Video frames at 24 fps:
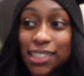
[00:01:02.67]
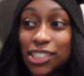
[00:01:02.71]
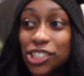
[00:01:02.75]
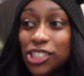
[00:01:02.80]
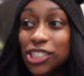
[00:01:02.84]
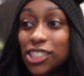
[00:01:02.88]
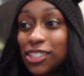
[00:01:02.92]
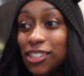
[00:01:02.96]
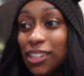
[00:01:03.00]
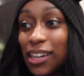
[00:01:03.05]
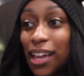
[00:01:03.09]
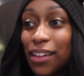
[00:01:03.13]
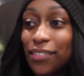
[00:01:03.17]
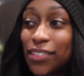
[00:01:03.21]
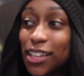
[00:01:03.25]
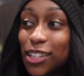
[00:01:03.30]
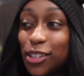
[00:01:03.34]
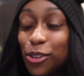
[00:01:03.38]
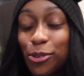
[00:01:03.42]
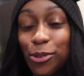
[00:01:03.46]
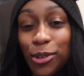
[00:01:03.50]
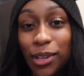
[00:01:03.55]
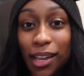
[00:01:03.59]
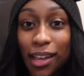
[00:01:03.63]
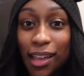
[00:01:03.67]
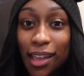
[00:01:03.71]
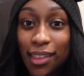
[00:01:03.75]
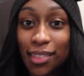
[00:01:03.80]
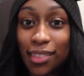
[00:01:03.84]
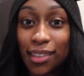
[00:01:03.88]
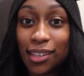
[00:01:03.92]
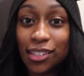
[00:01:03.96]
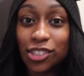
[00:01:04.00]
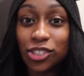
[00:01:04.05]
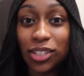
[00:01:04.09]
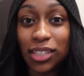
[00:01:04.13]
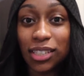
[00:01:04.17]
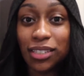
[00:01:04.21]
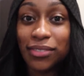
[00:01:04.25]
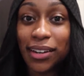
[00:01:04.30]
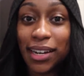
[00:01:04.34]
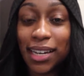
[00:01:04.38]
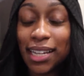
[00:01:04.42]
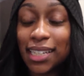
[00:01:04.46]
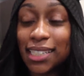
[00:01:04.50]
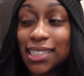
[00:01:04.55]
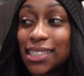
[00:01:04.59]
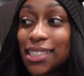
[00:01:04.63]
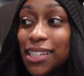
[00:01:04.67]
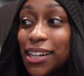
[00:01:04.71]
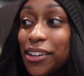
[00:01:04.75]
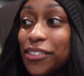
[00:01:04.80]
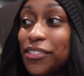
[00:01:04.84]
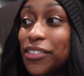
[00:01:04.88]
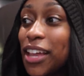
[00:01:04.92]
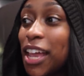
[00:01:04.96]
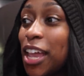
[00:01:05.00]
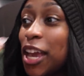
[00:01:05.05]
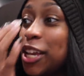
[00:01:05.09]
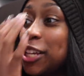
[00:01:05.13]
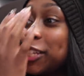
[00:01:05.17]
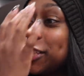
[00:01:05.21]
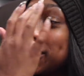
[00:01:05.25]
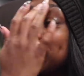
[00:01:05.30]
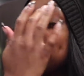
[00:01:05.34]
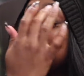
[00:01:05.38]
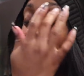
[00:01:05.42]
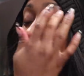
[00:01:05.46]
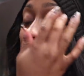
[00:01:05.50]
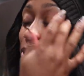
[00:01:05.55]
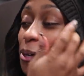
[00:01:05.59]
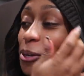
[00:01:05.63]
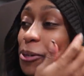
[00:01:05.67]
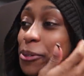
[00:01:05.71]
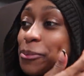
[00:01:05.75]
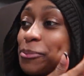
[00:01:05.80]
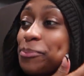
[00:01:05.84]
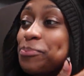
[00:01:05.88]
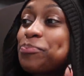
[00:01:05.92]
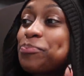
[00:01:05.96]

and she's gonna have like the hookah and the drinks ready and stuff. So